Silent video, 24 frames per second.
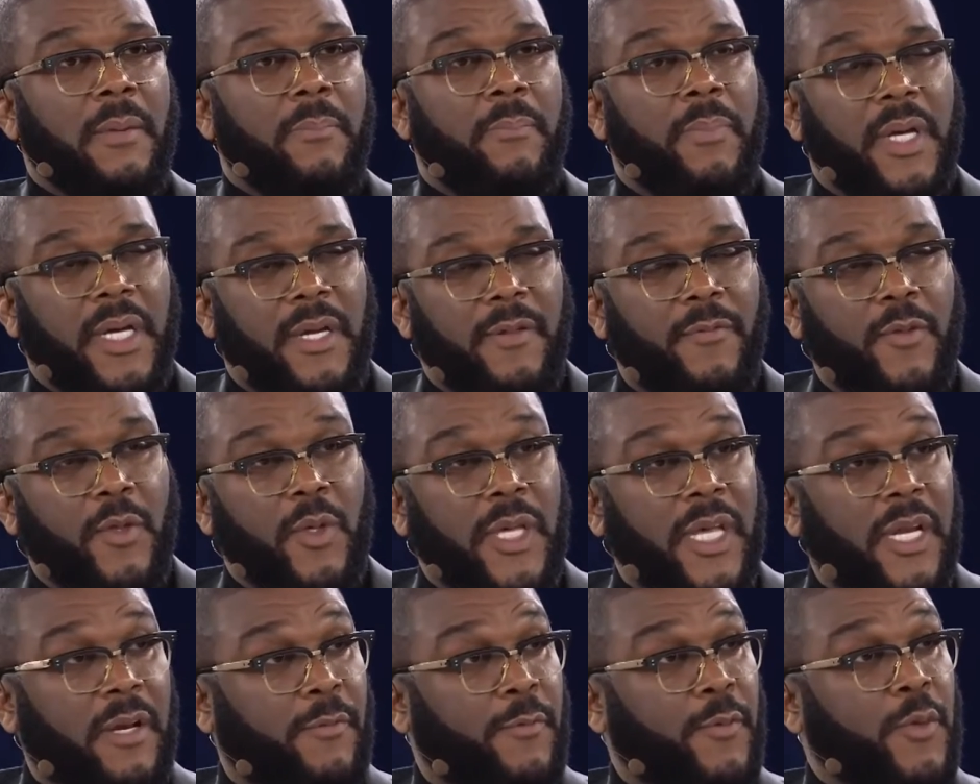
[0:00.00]
But if you
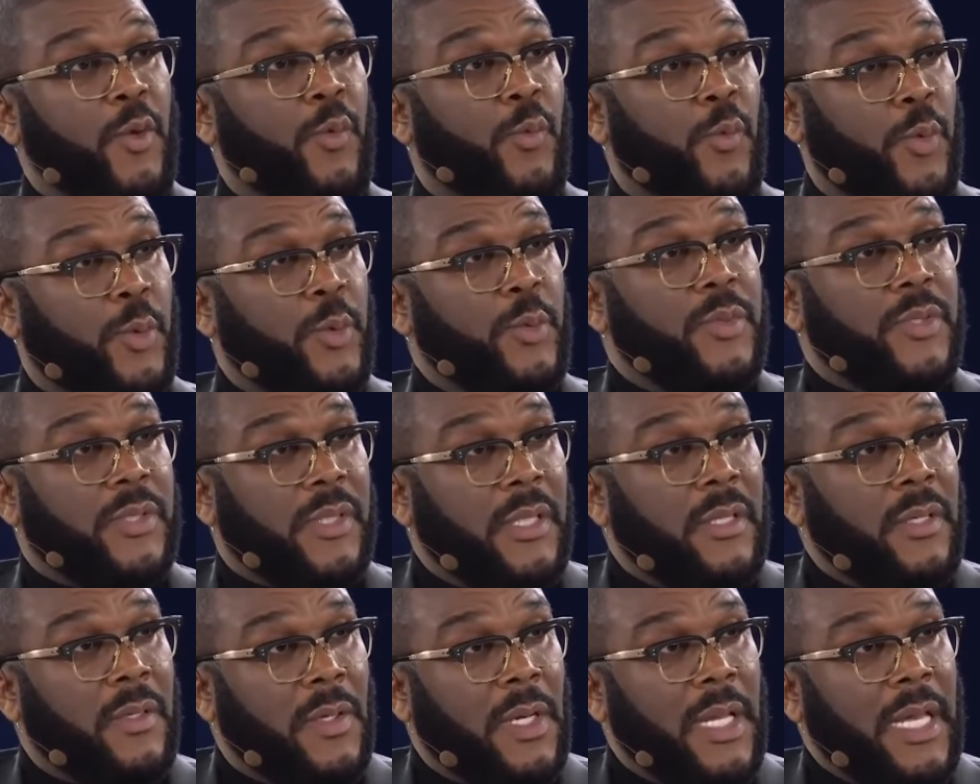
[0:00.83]
get a few roots
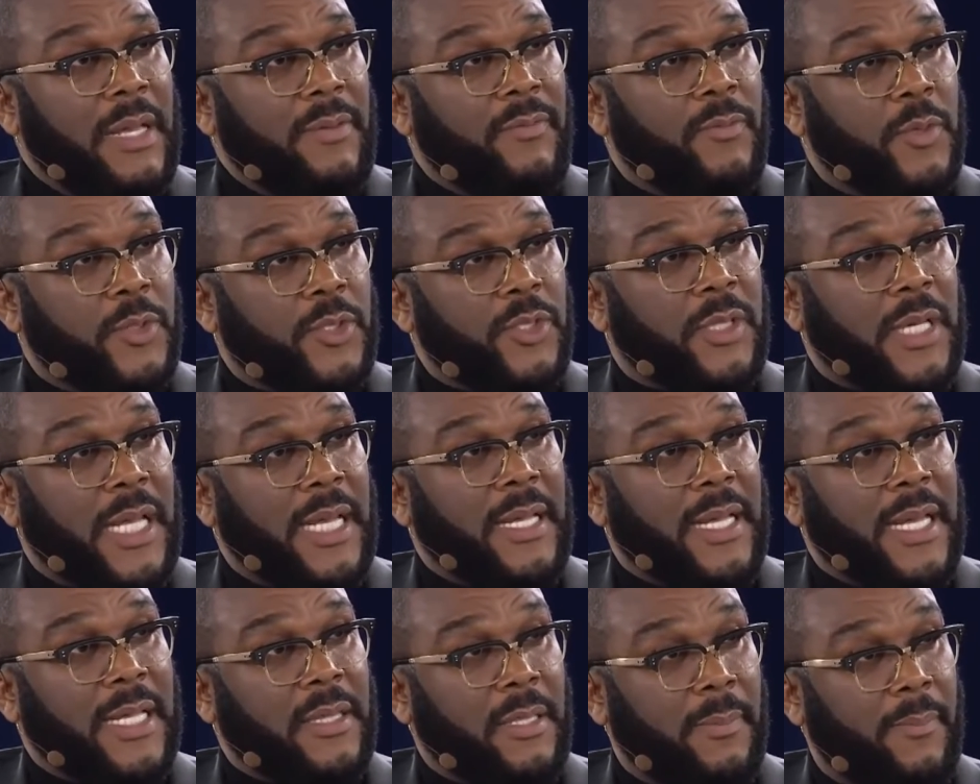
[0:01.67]
in your life, which
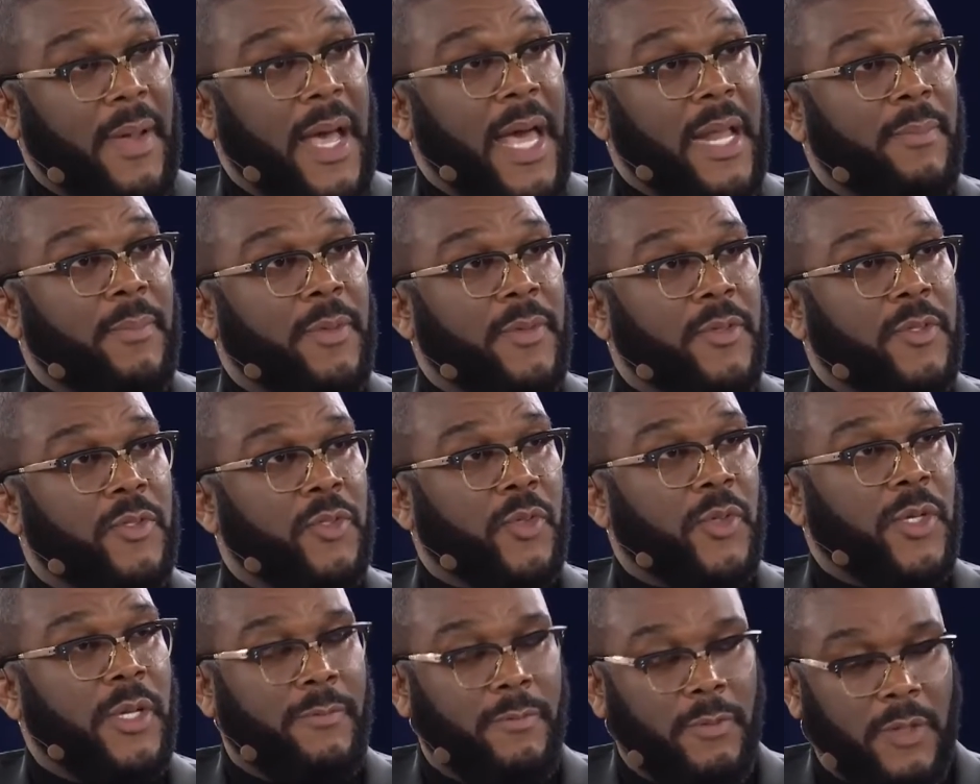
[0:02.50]
like at the bottom of the
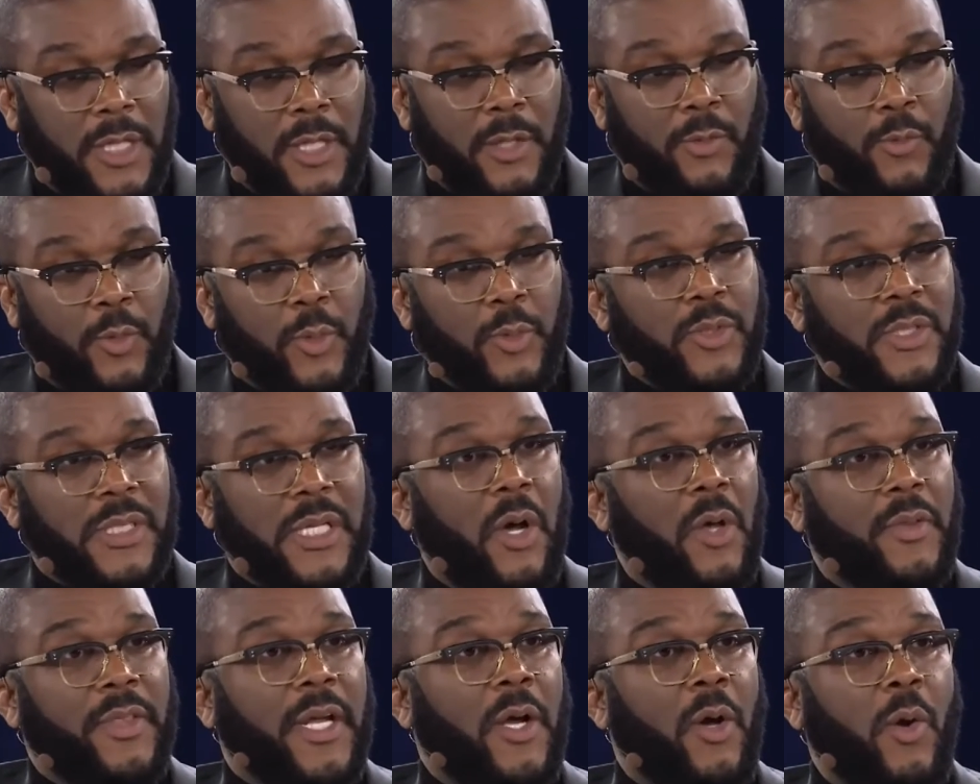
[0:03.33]
tree, if you get a roots,
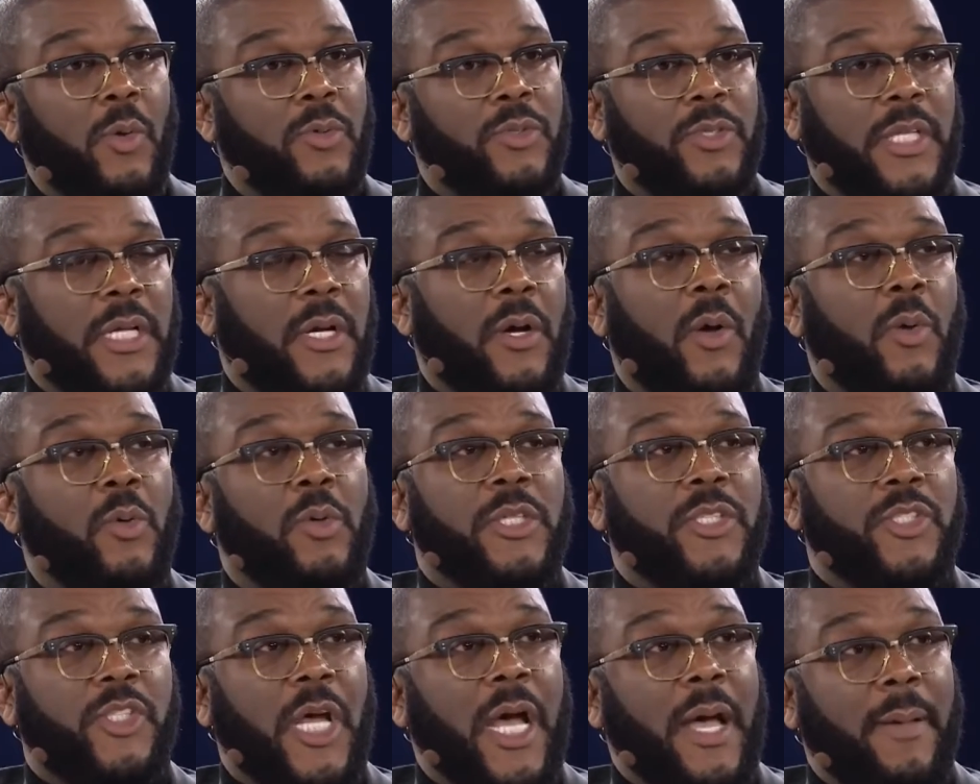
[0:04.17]
all their whole, their
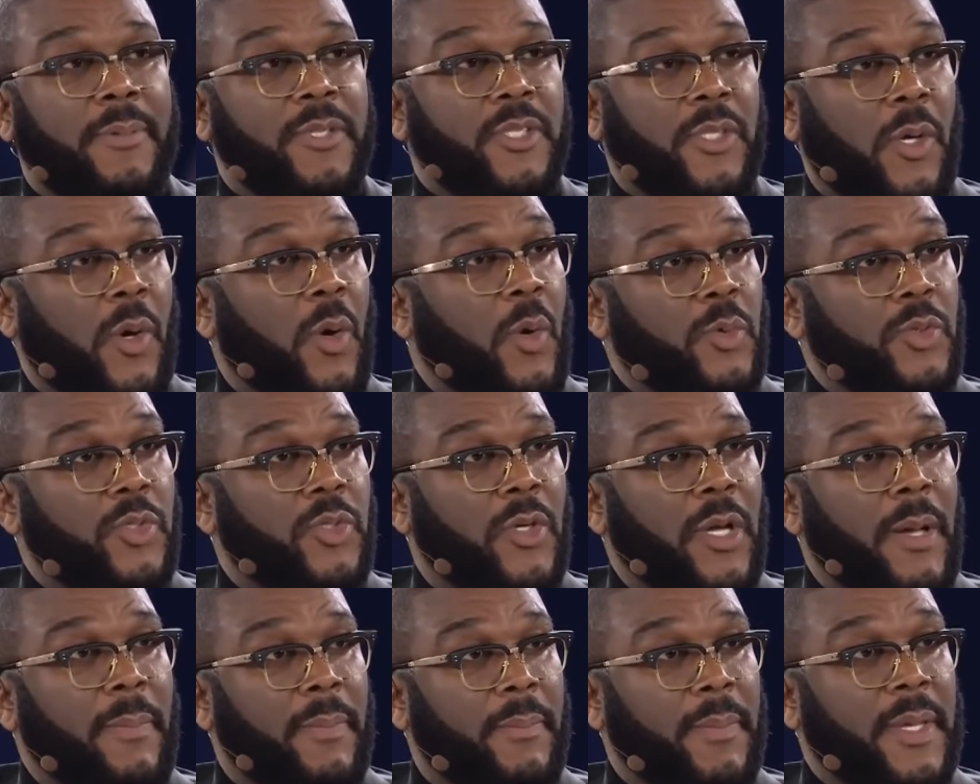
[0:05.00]
only job is to hold
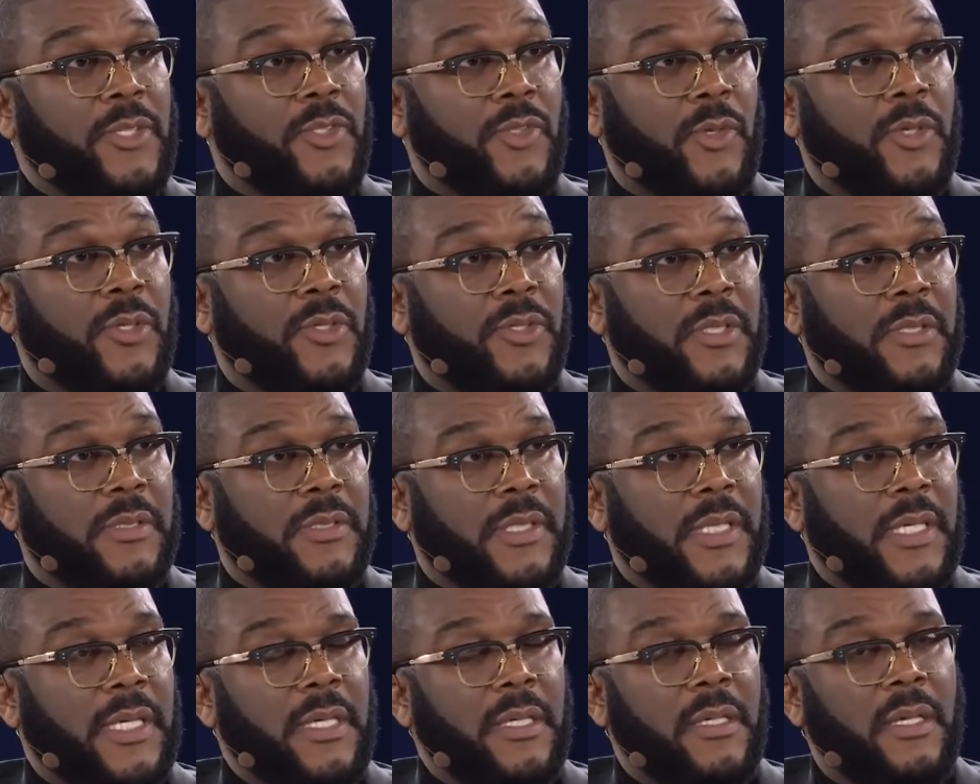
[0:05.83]
you up and make sure you
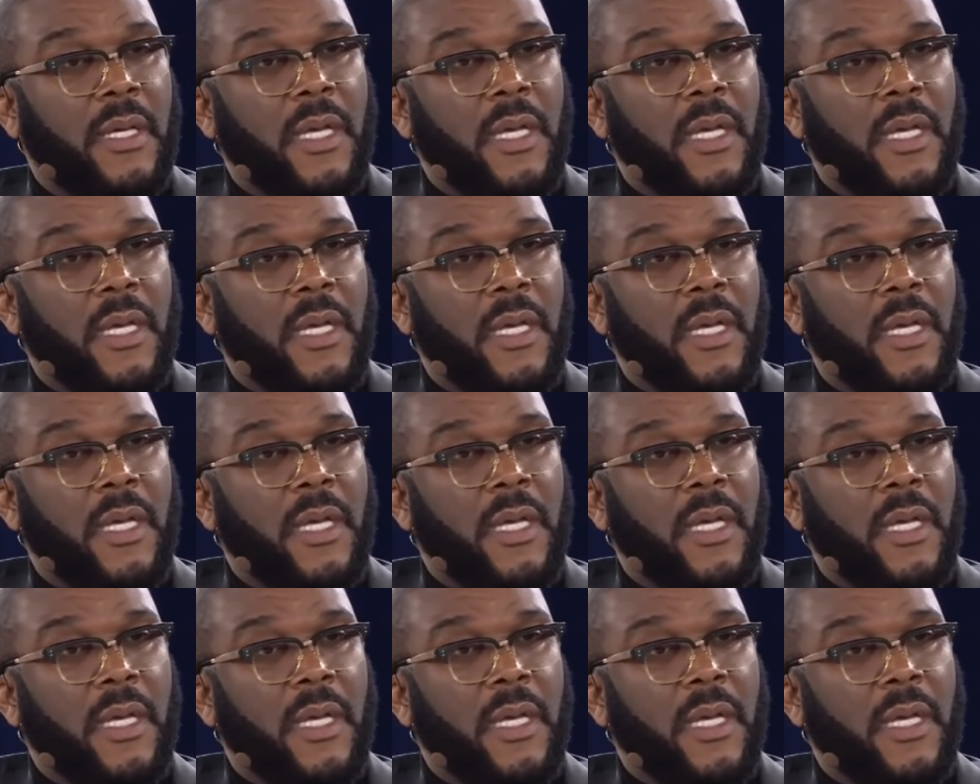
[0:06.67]
succeed.